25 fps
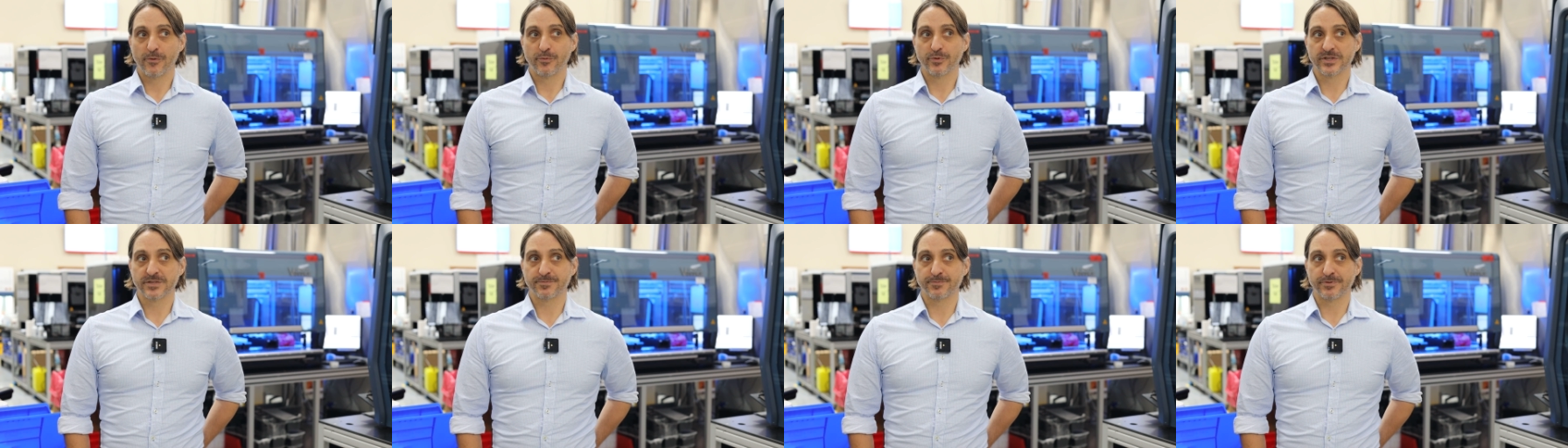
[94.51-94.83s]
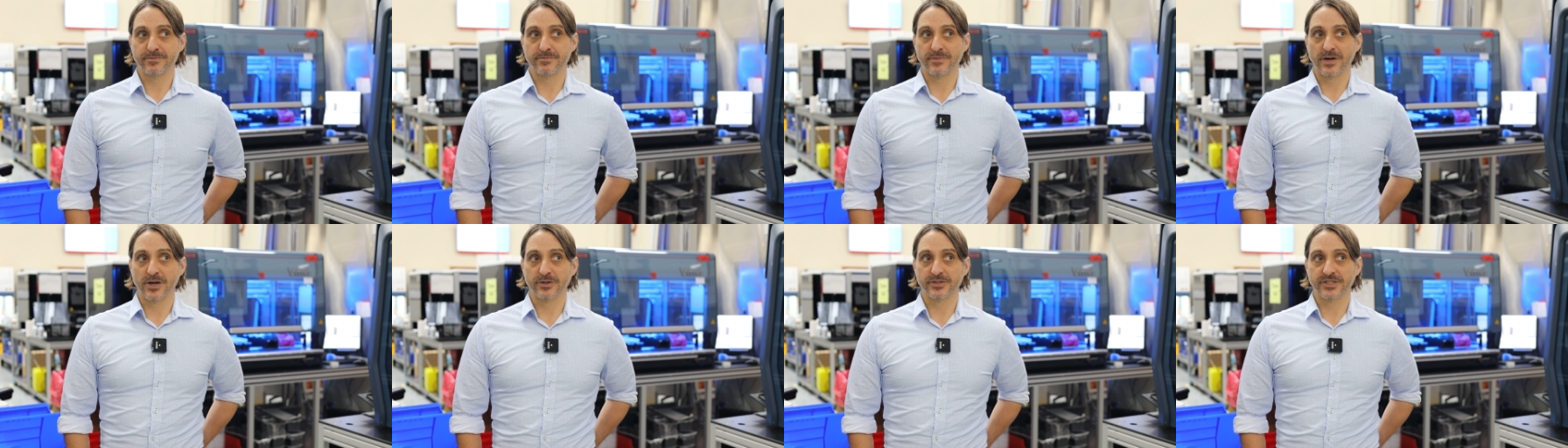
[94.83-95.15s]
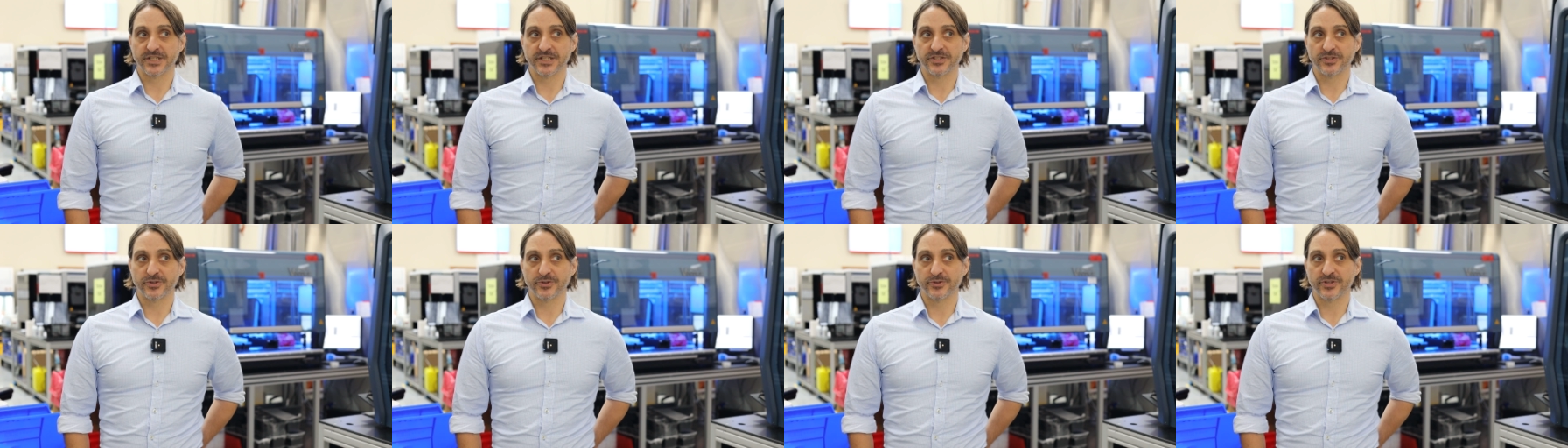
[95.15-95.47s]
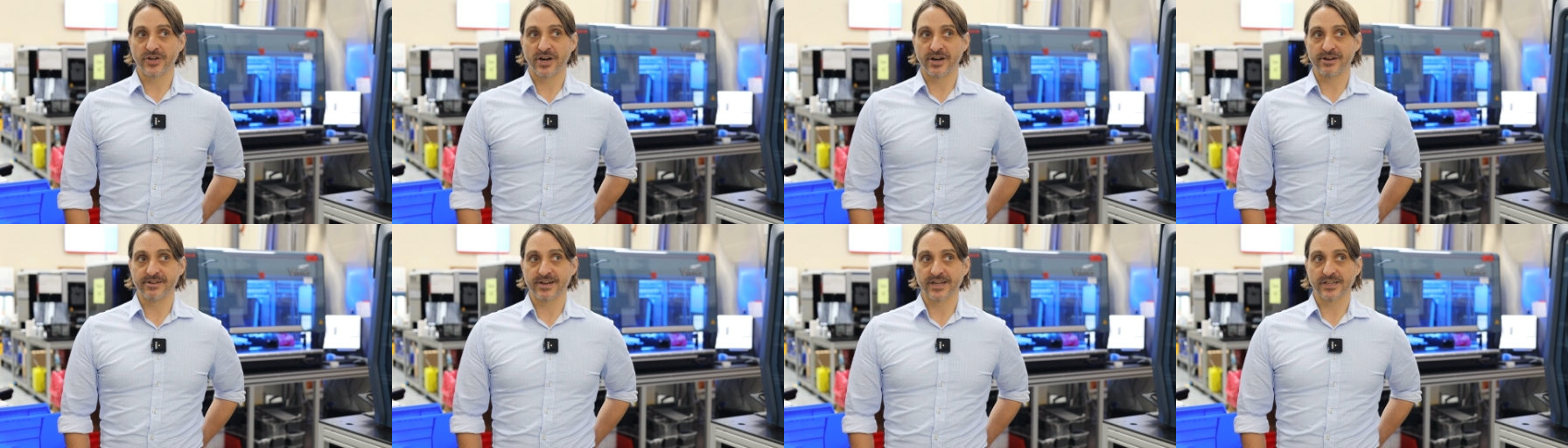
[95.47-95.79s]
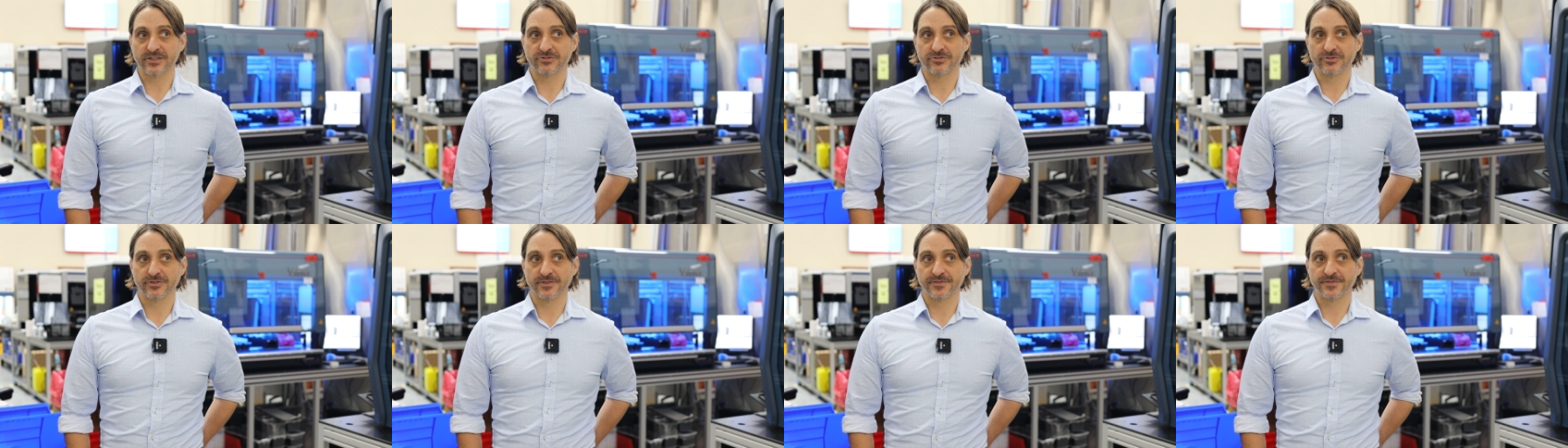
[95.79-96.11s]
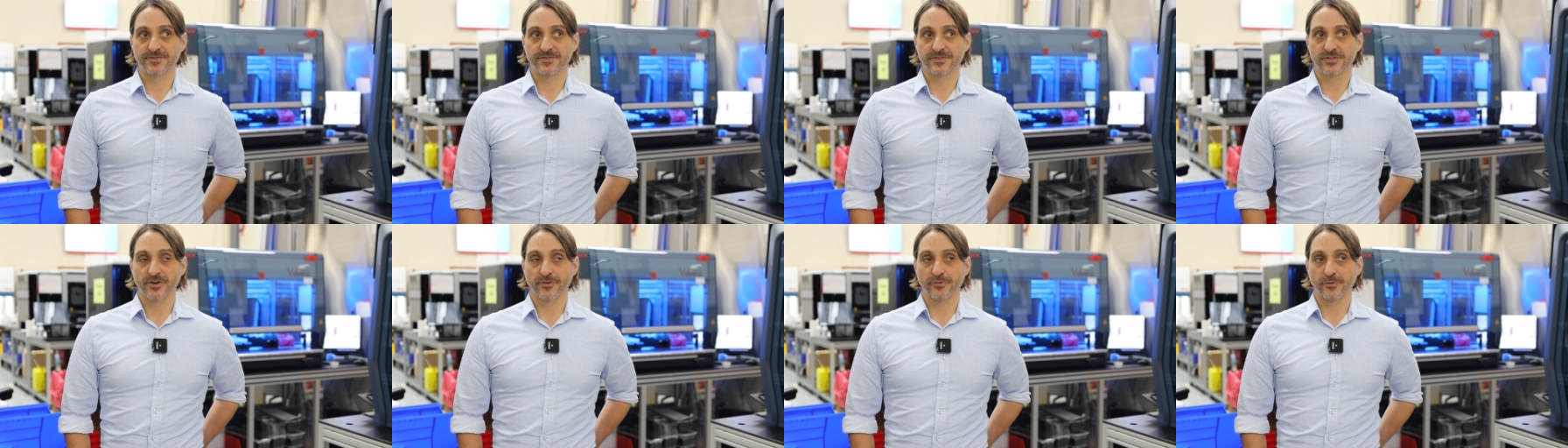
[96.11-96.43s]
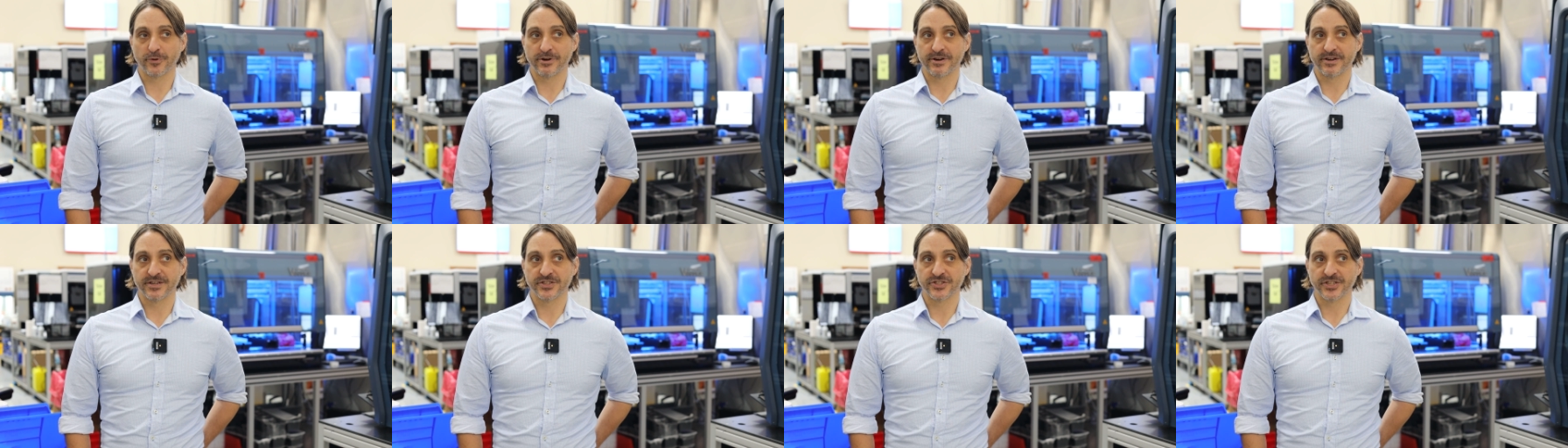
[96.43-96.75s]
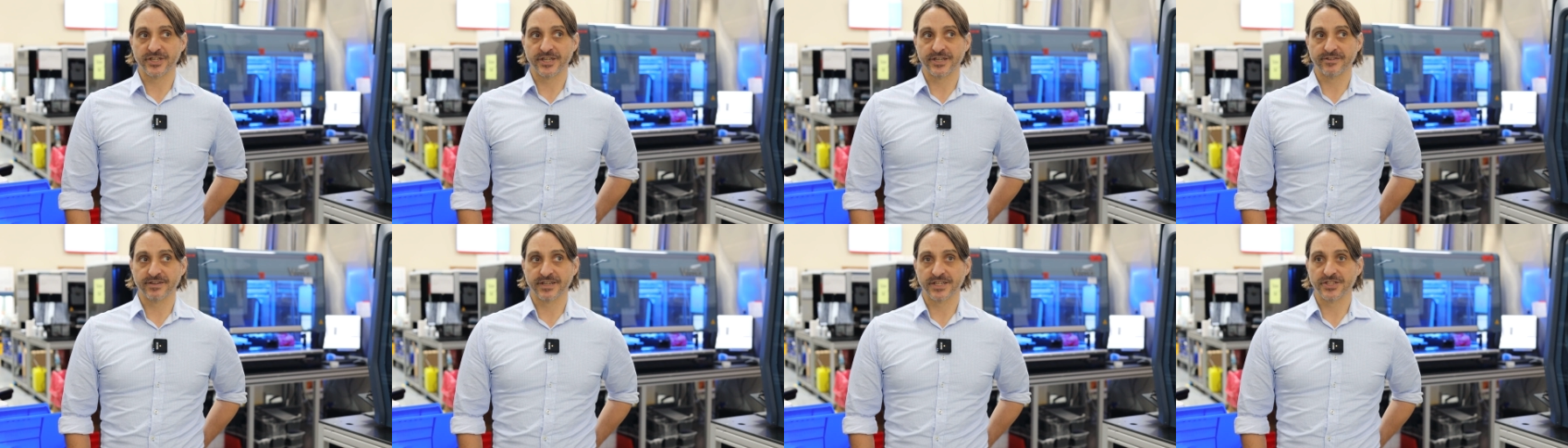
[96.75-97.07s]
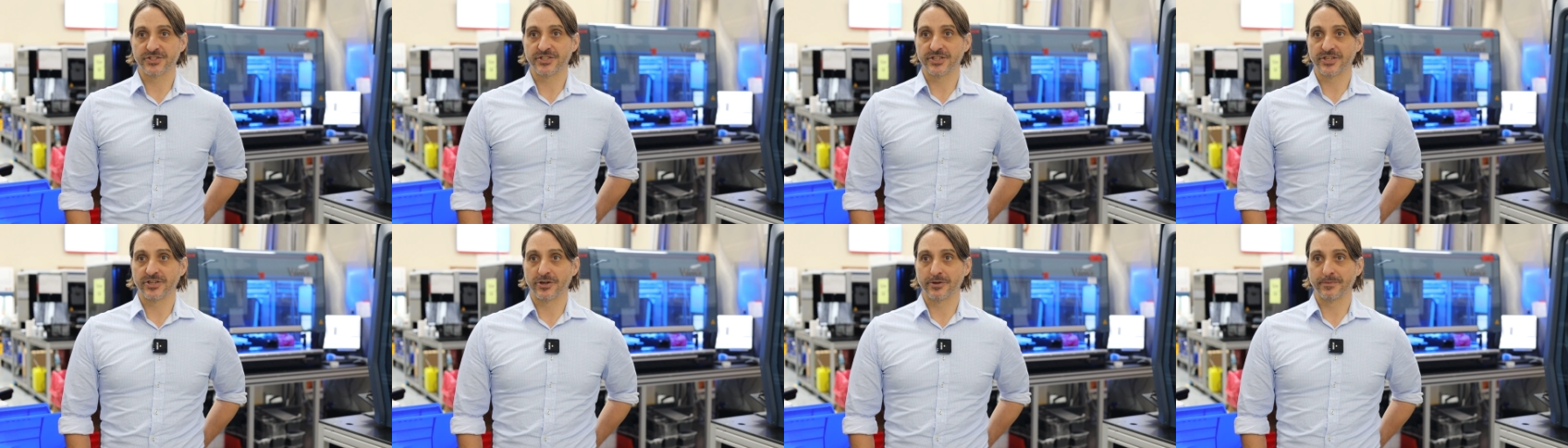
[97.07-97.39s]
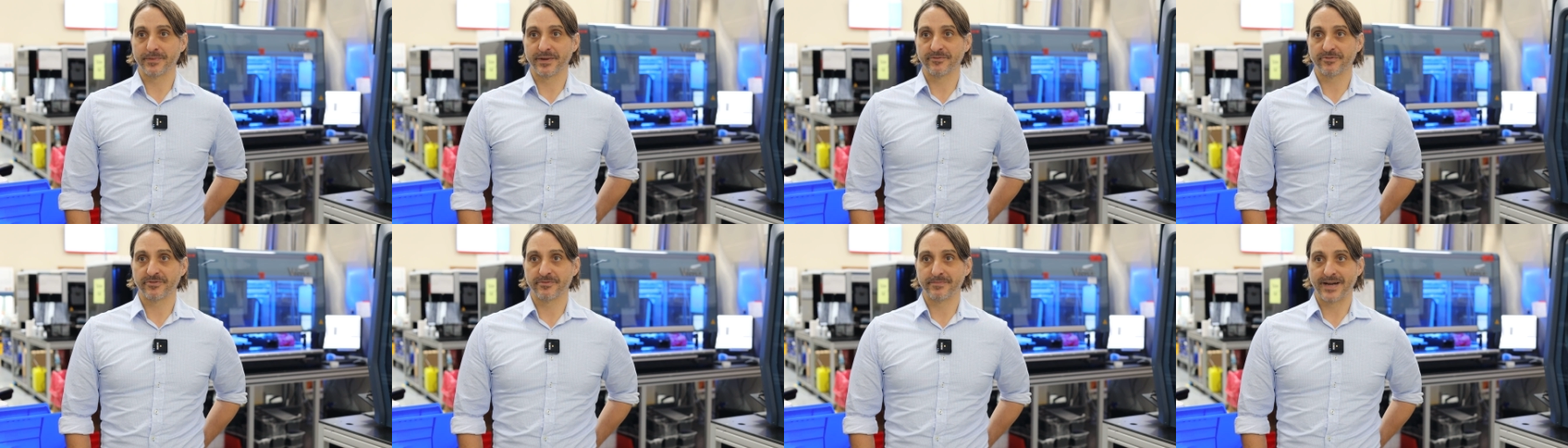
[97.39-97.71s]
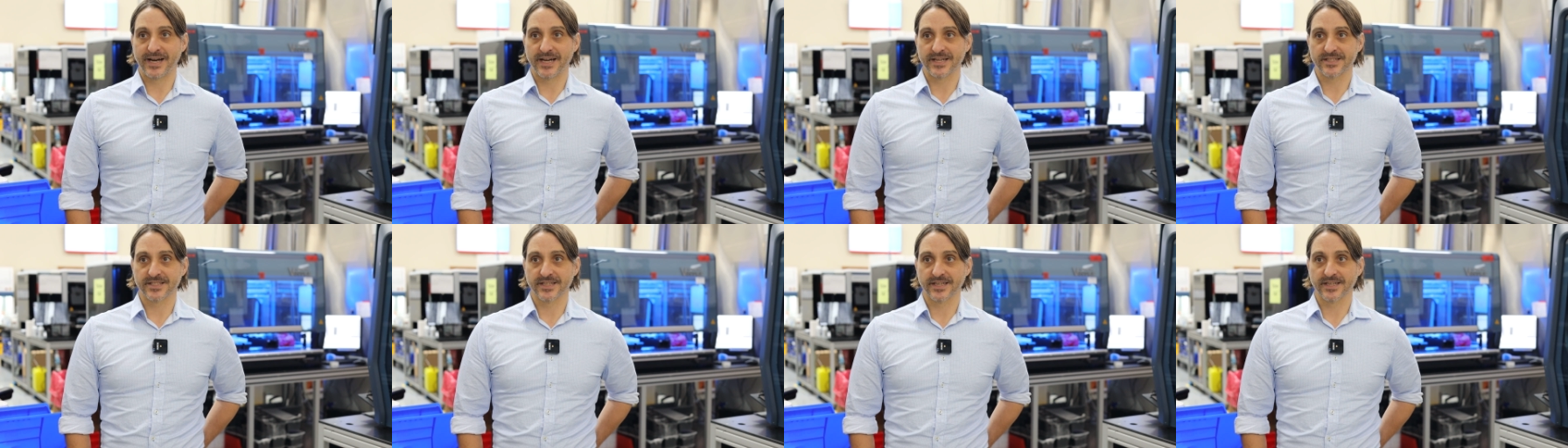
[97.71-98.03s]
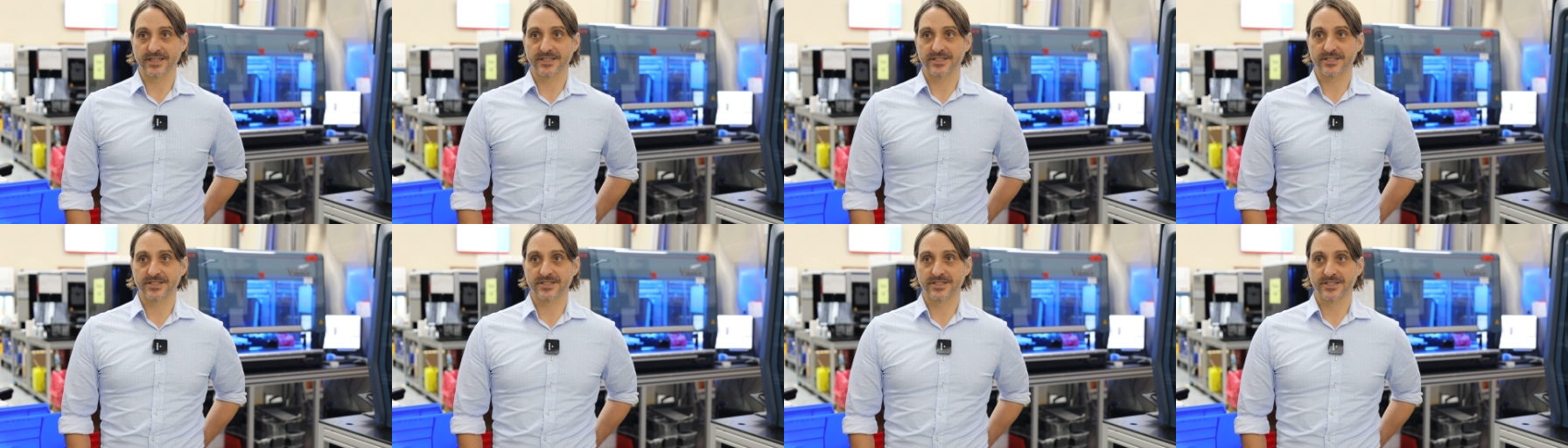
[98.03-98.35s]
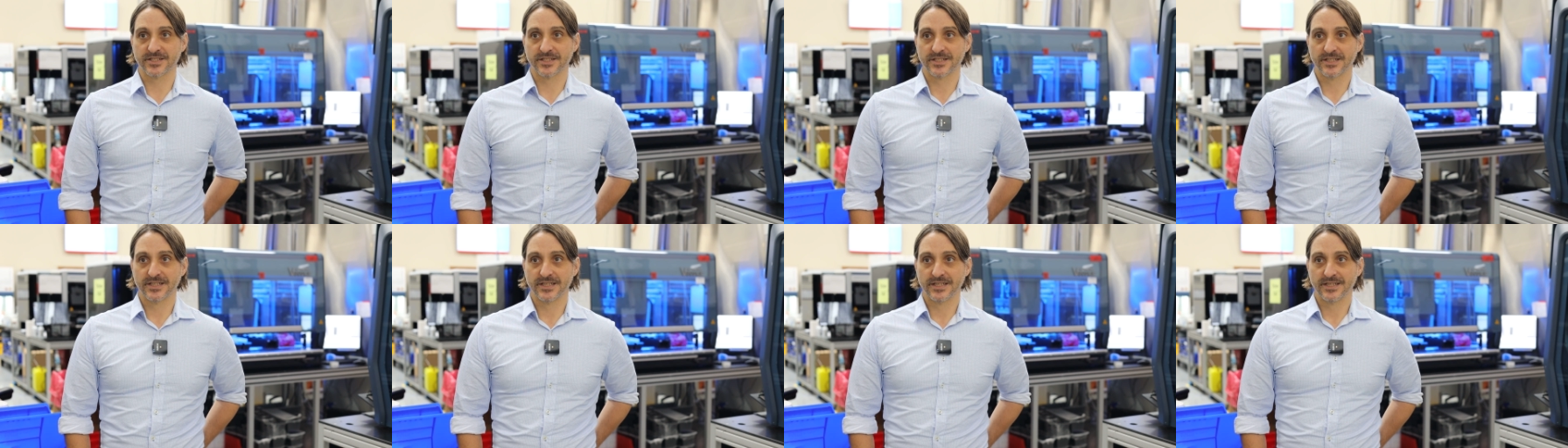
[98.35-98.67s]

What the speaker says: was promoted to Director of Software Engineering and Genome Informatics.